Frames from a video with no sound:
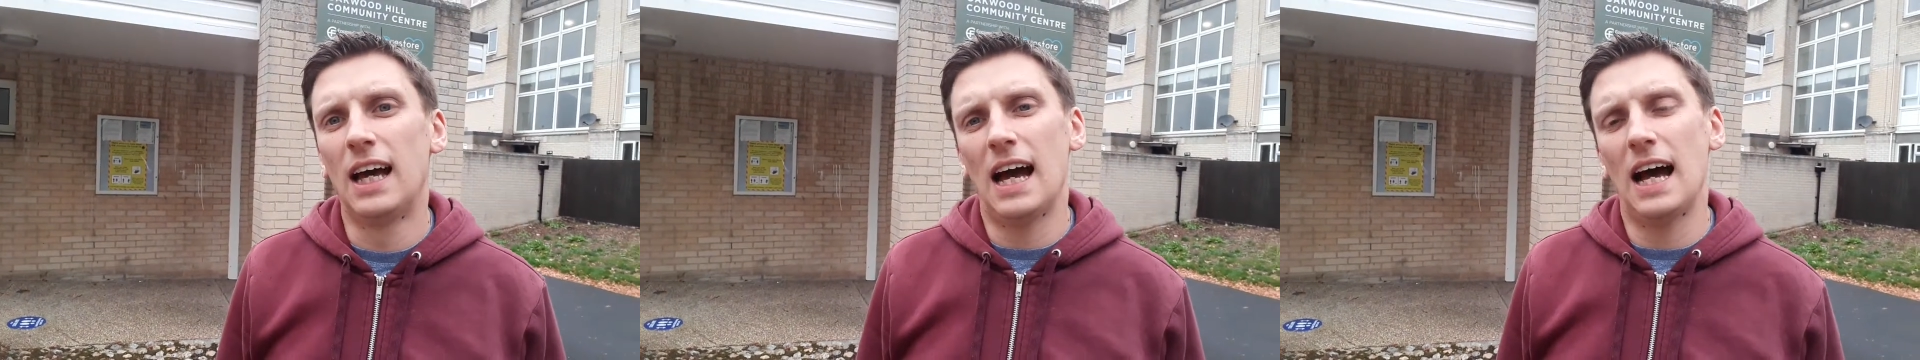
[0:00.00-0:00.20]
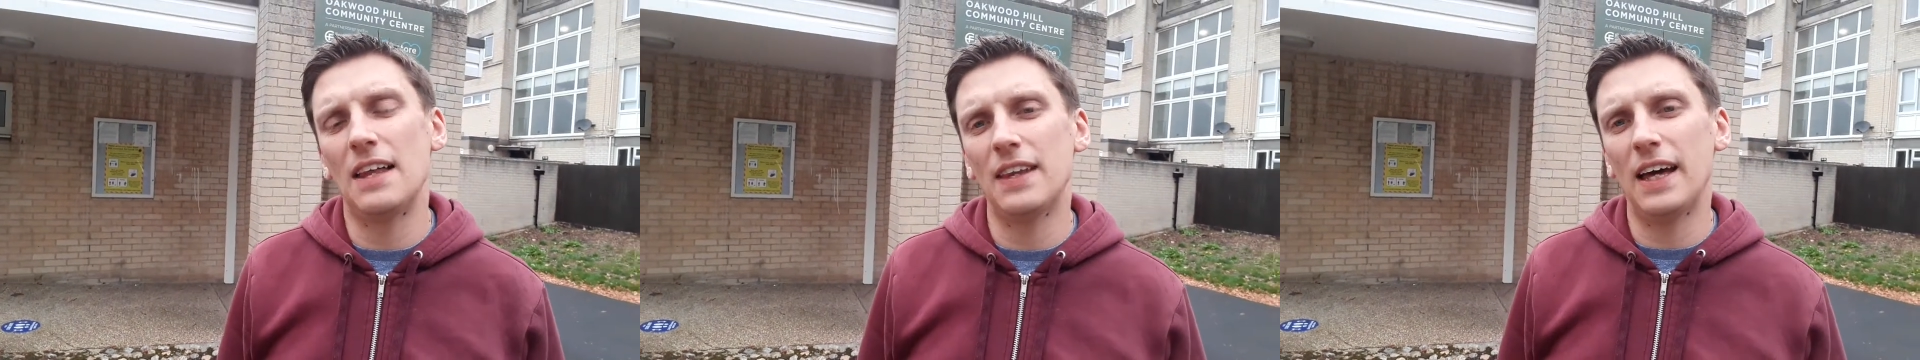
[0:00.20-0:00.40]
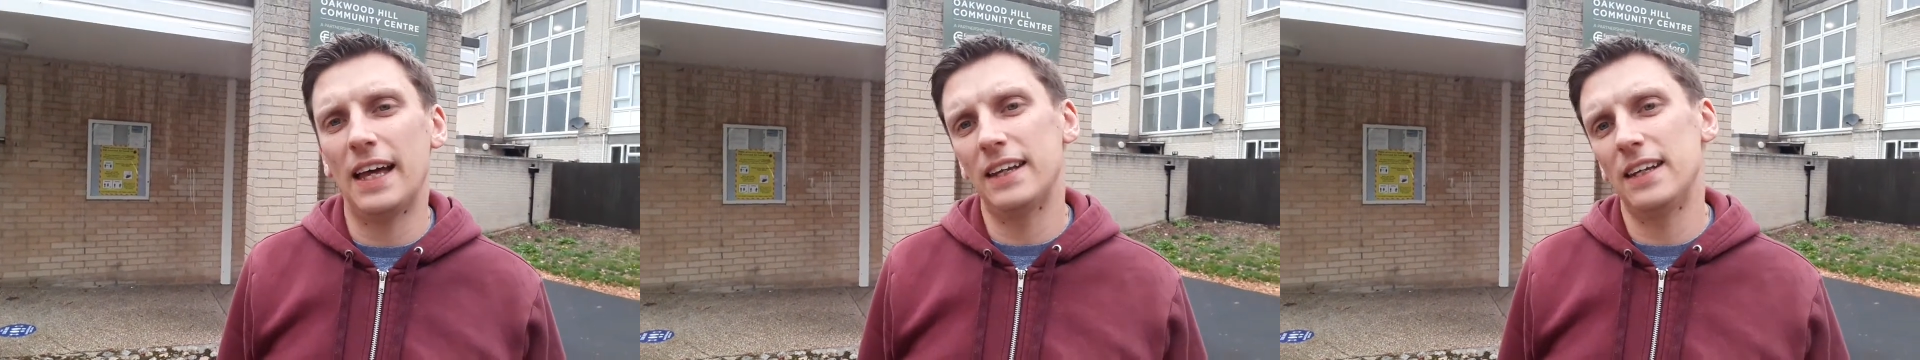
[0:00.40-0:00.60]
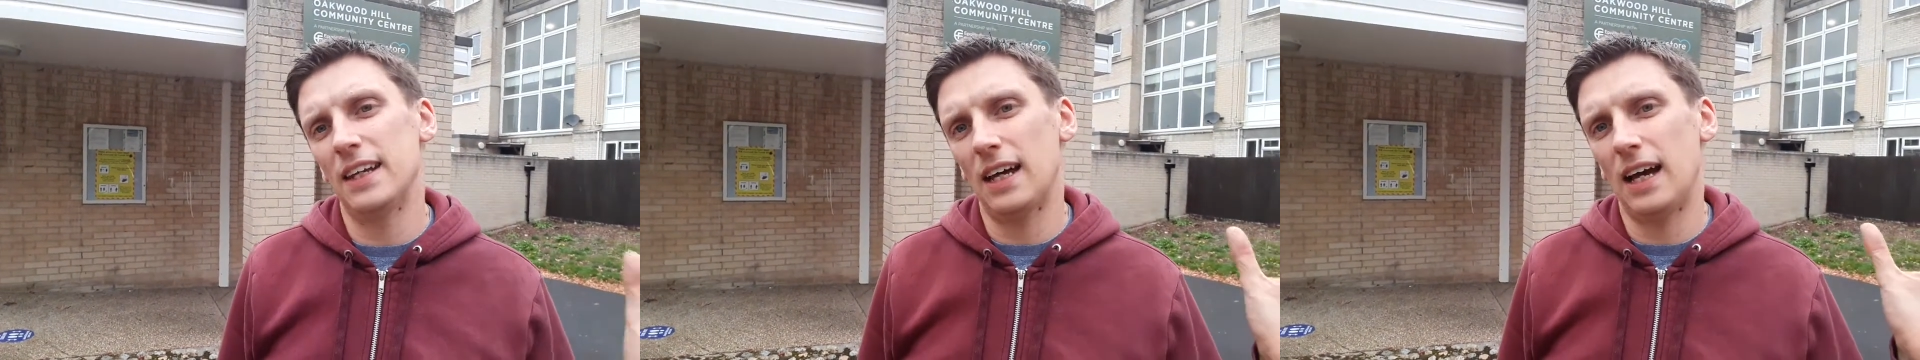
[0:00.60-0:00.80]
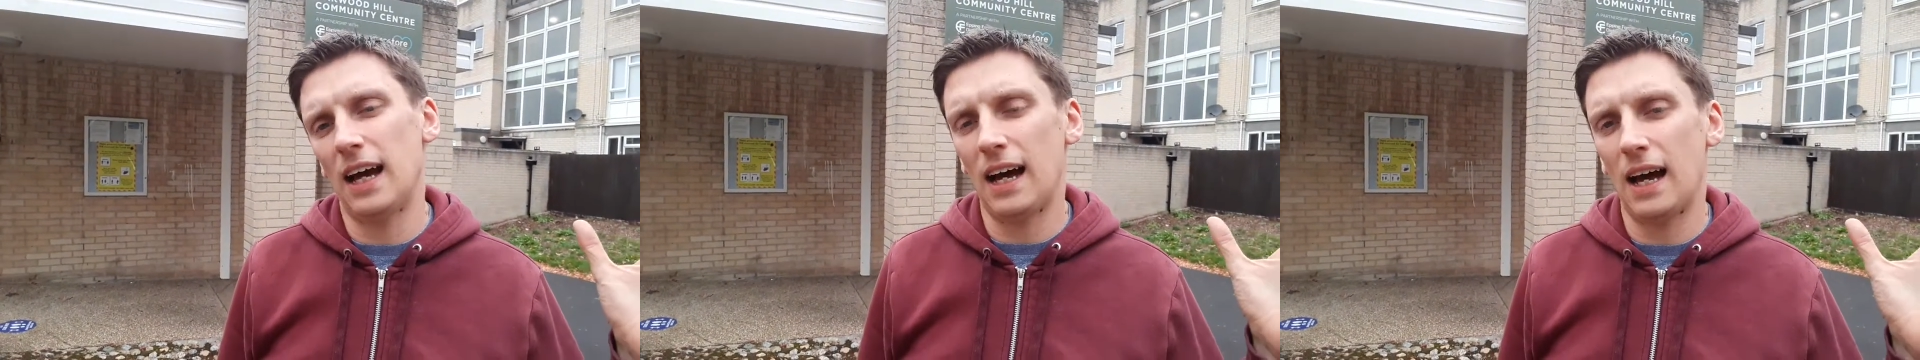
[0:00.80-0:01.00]
and then
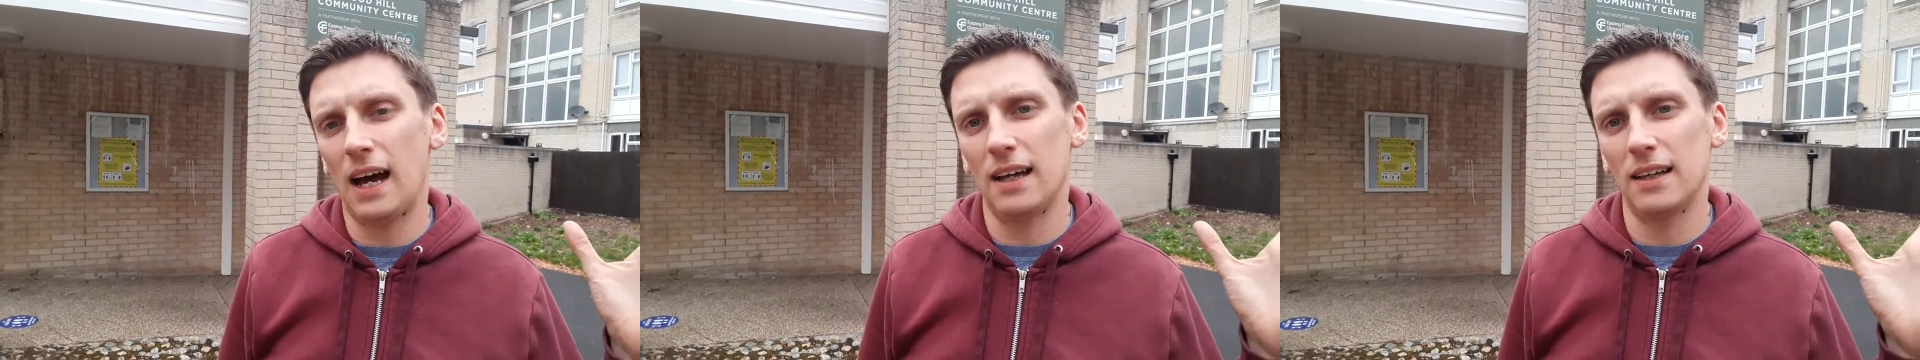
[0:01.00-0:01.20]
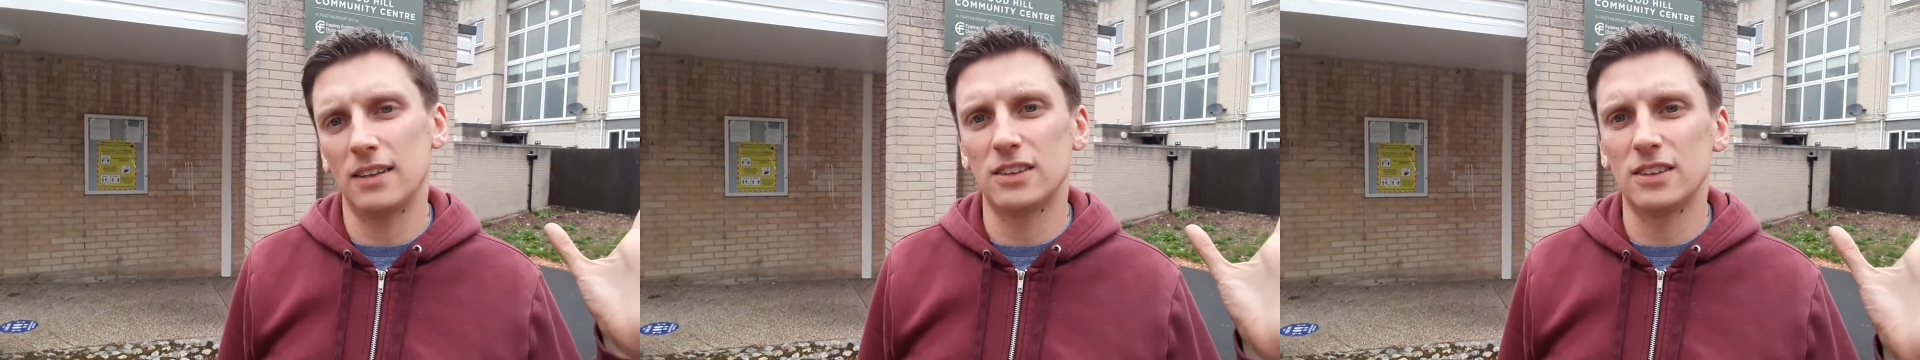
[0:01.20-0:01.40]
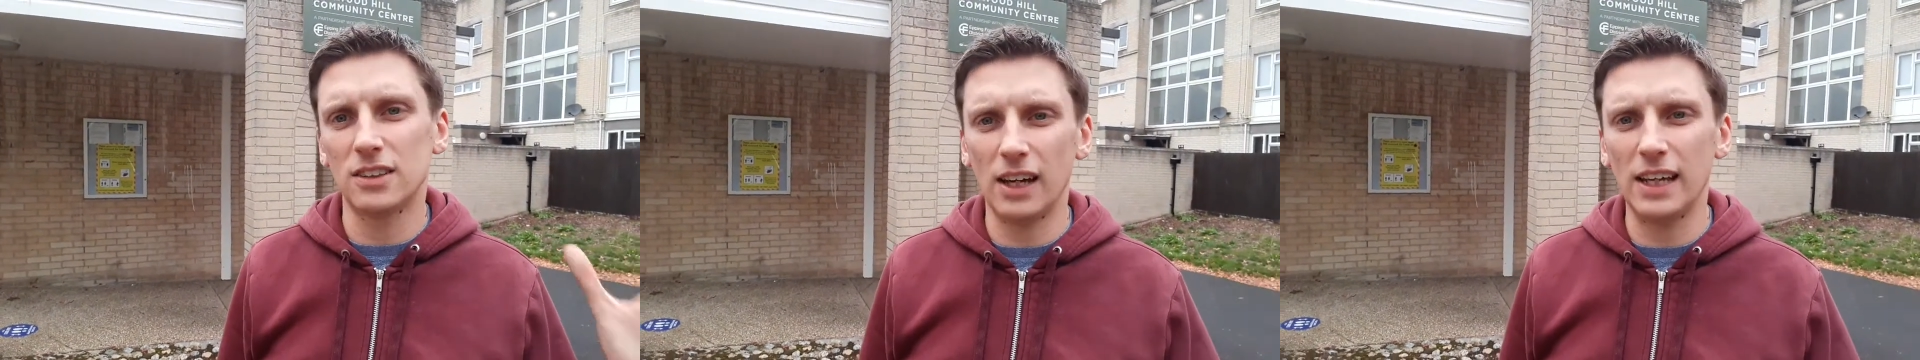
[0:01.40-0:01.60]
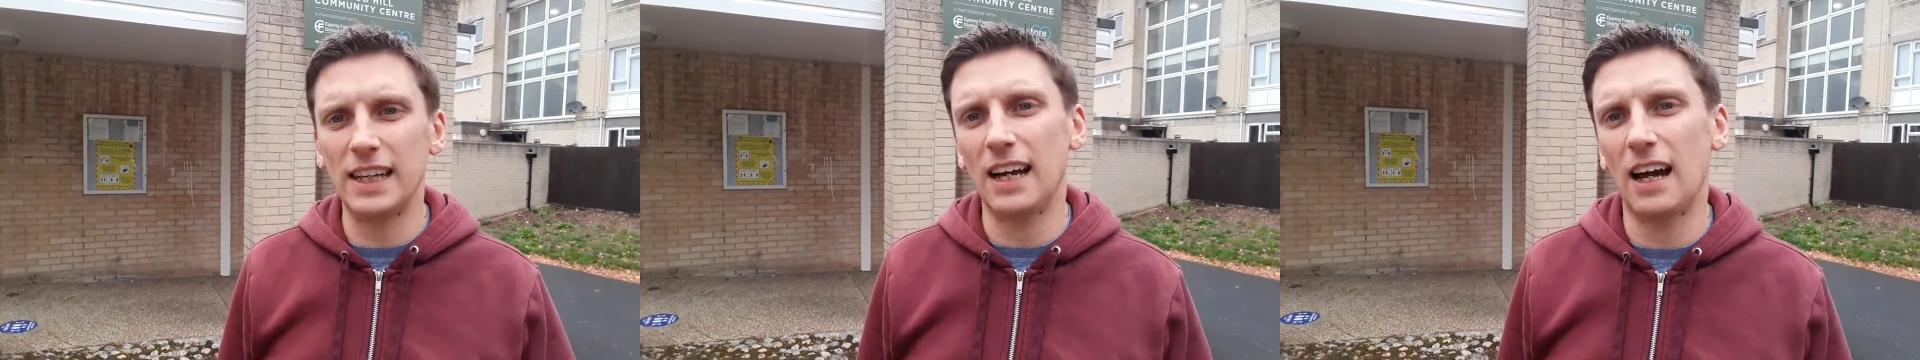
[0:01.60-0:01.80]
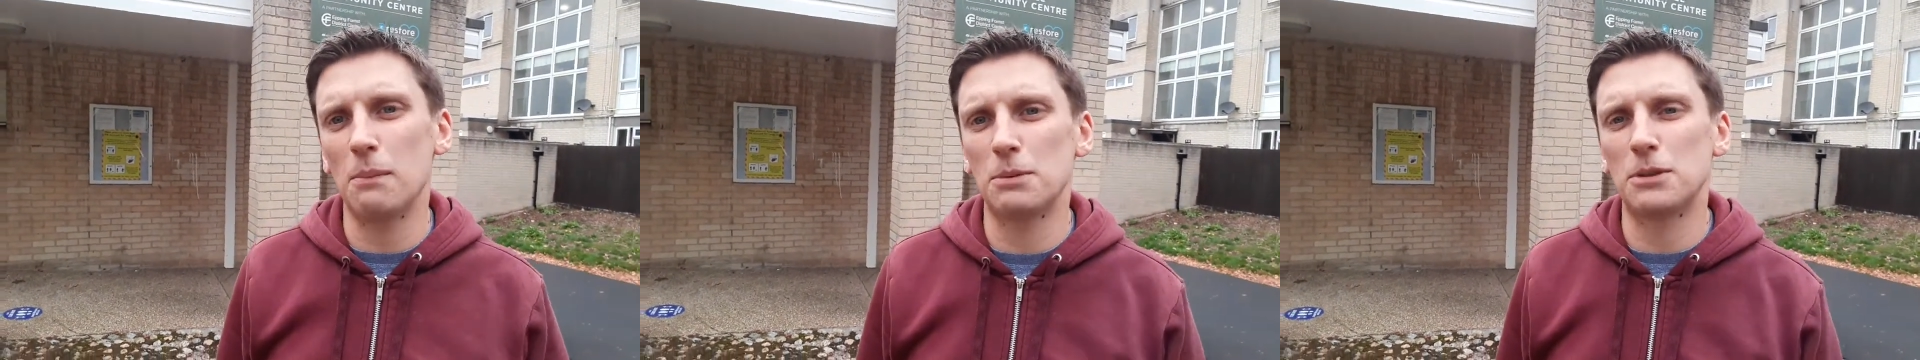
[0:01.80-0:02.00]
uh, signing up